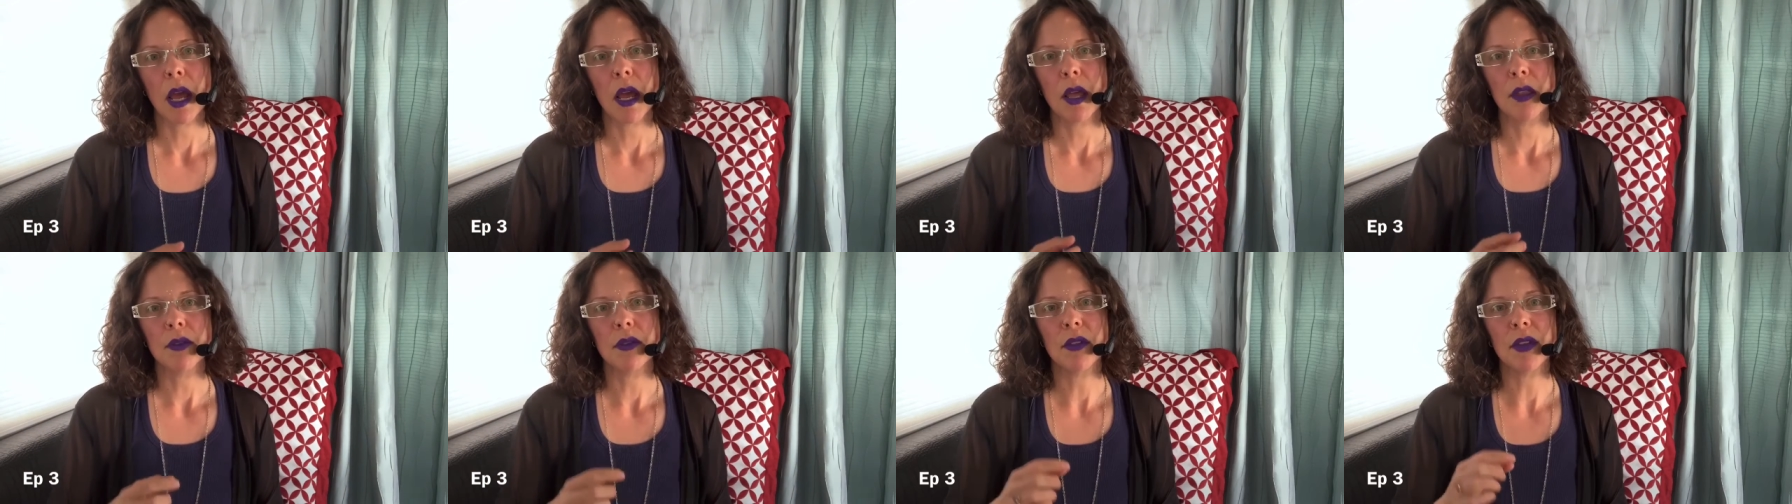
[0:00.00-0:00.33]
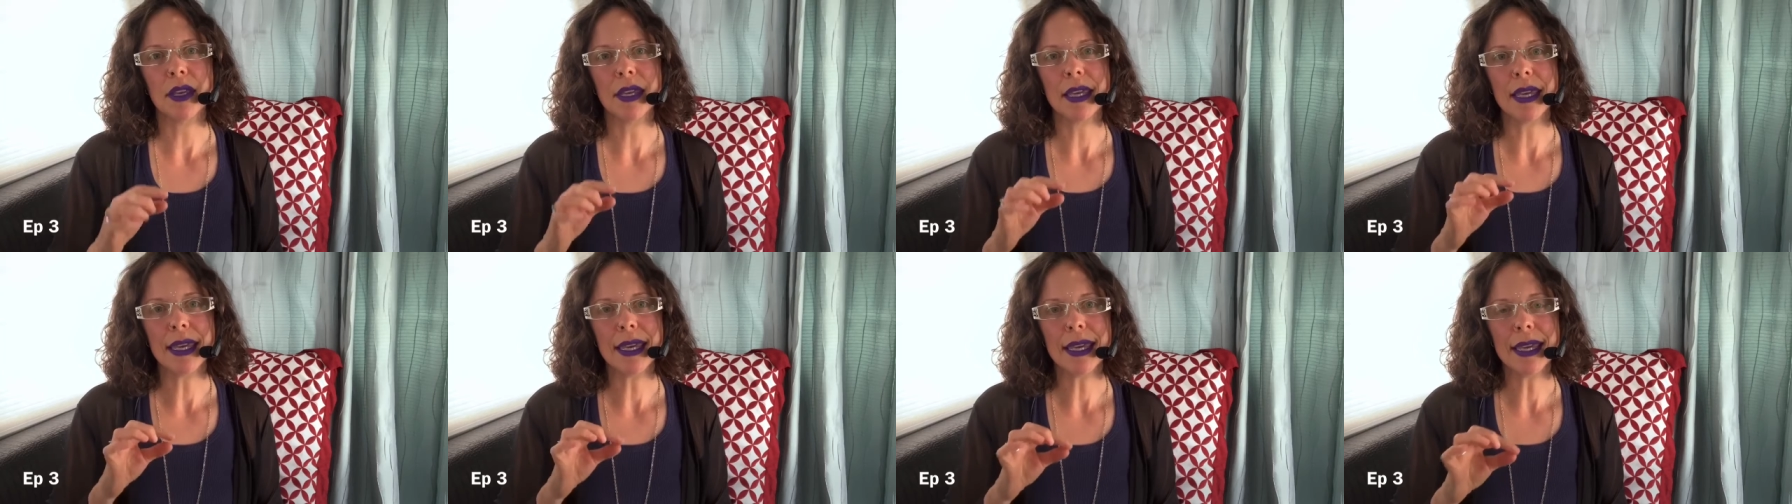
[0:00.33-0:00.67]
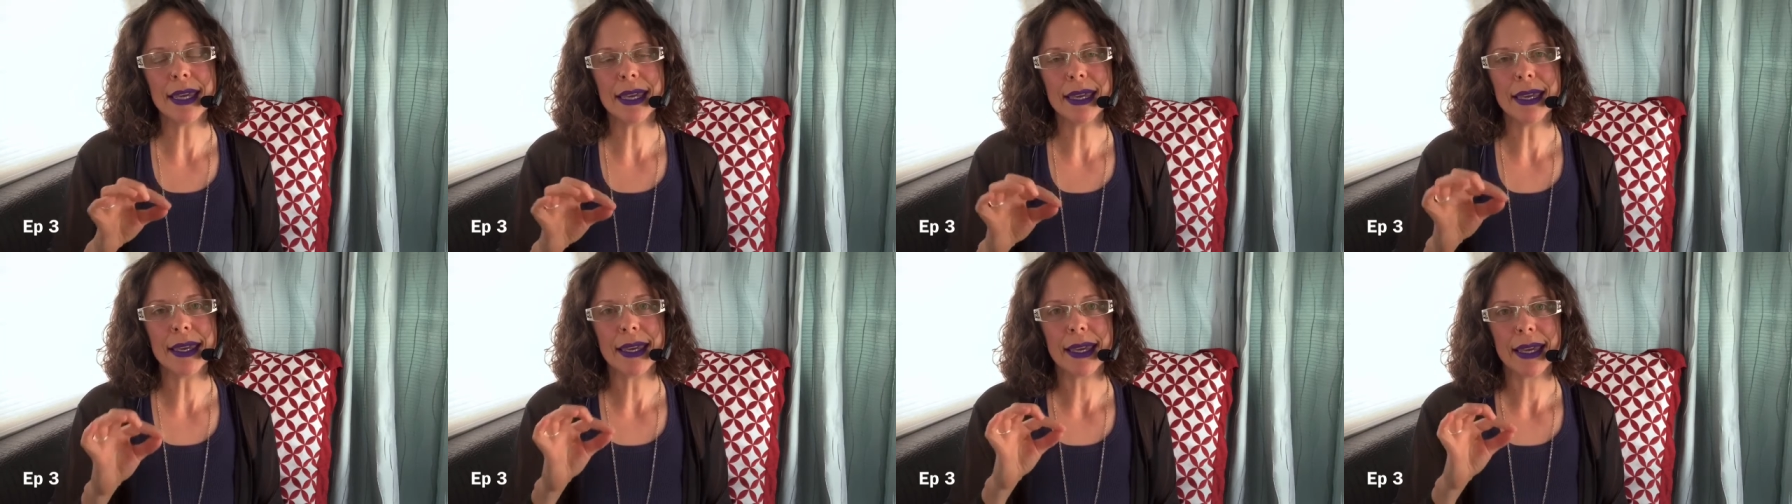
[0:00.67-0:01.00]
The
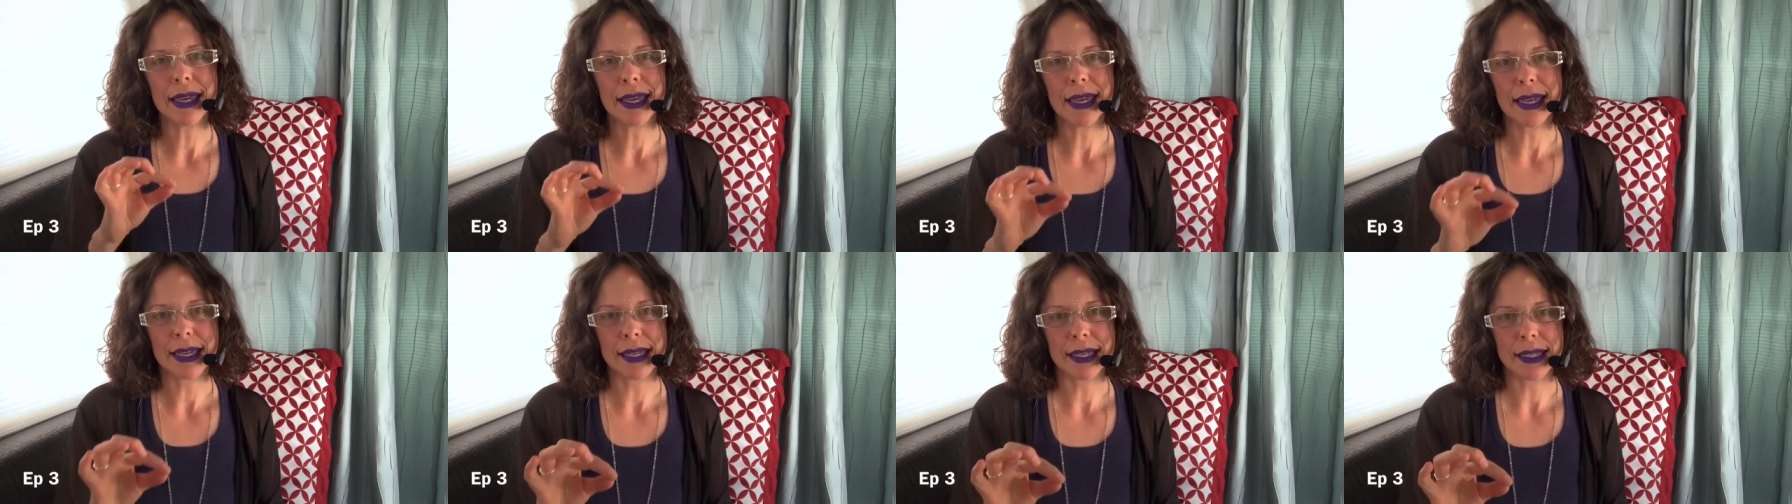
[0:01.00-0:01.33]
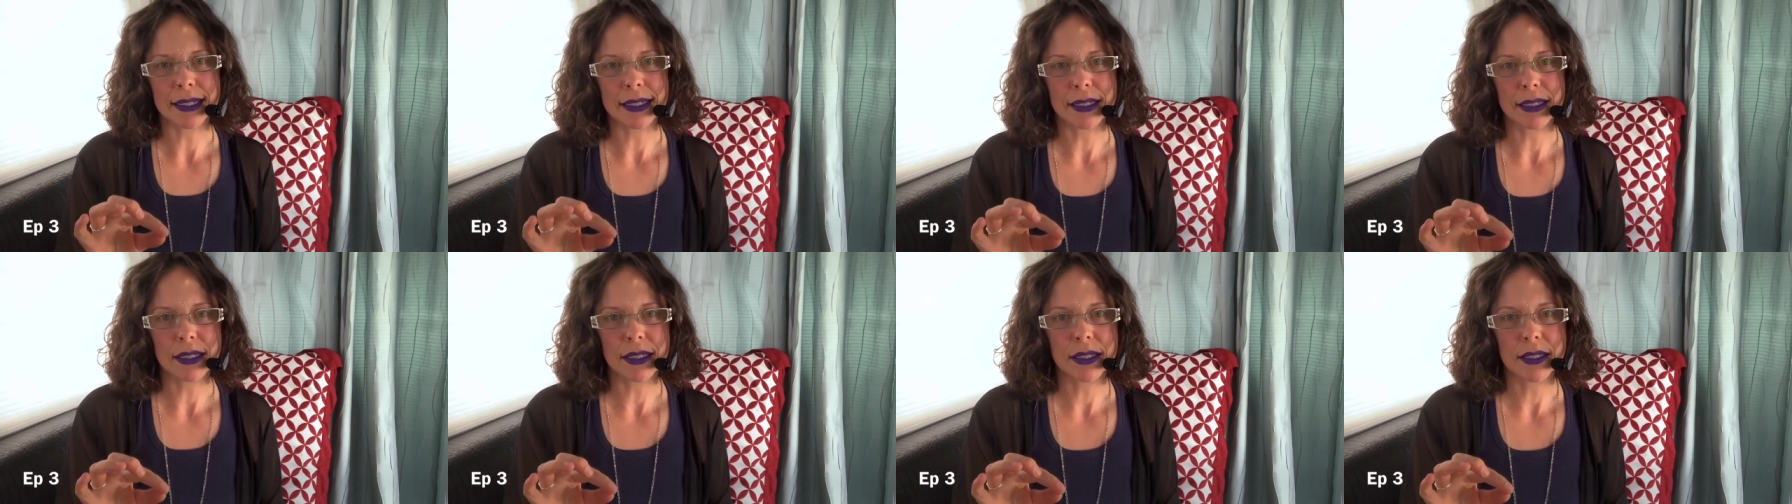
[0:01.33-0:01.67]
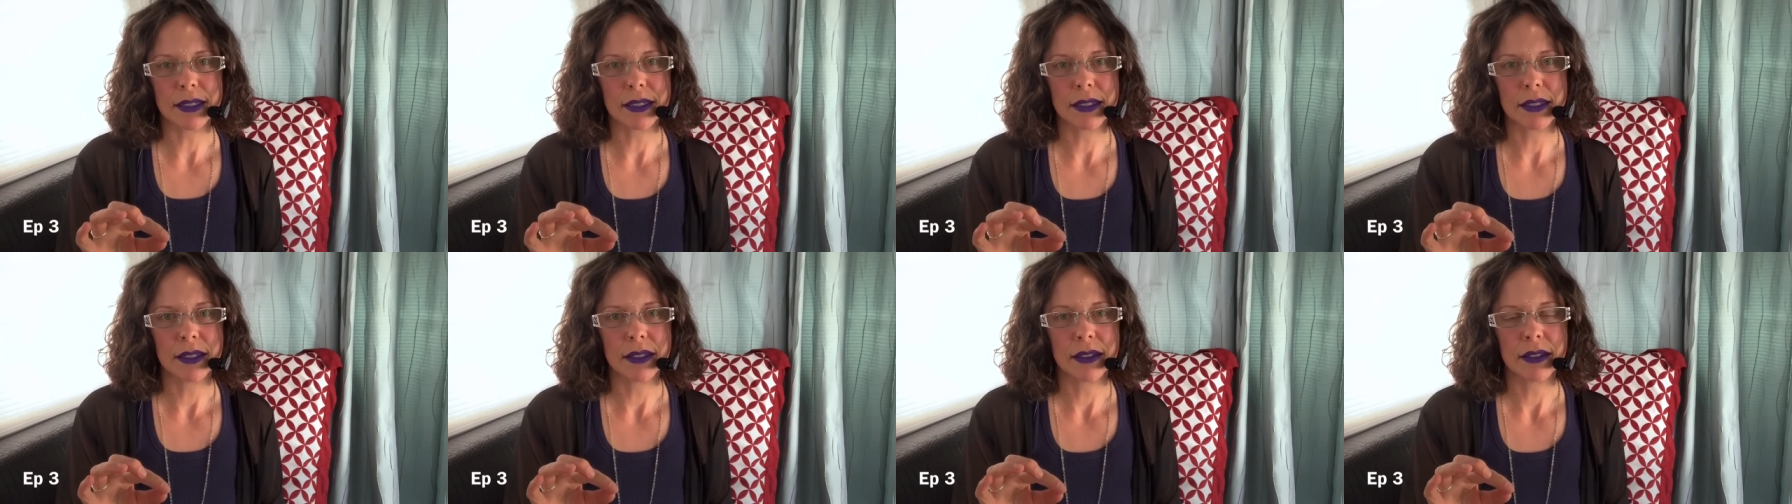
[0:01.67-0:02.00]
key
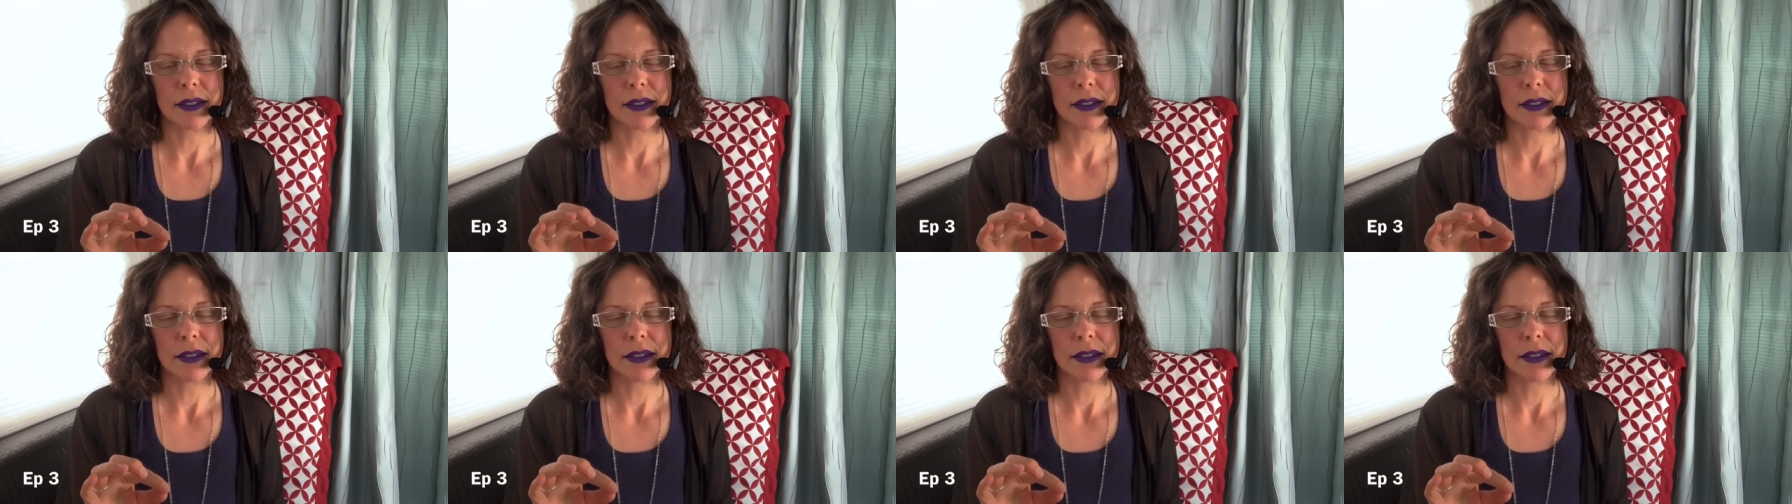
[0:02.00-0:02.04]
is